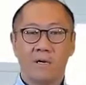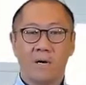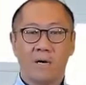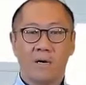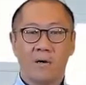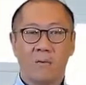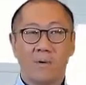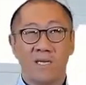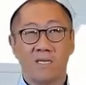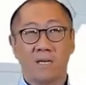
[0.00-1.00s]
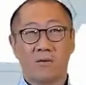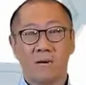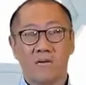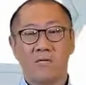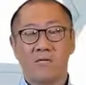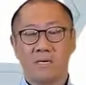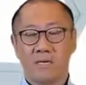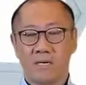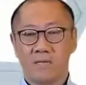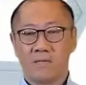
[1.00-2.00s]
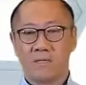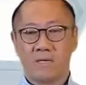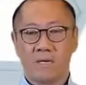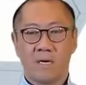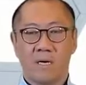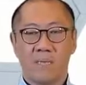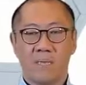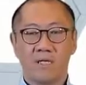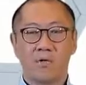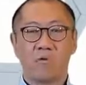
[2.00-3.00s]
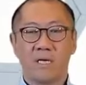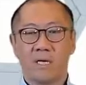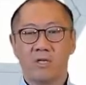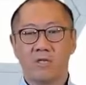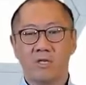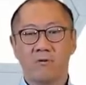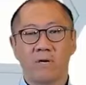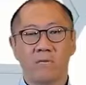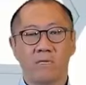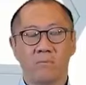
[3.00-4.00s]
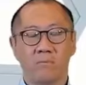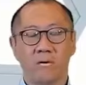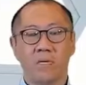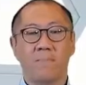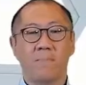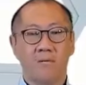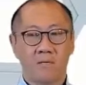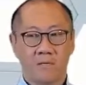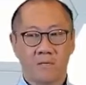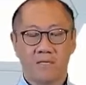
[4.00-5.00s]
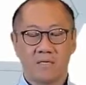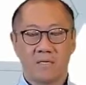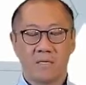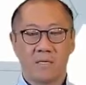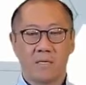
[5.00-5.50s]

where Sarawak Energy announced its green energy credits, where companies could actually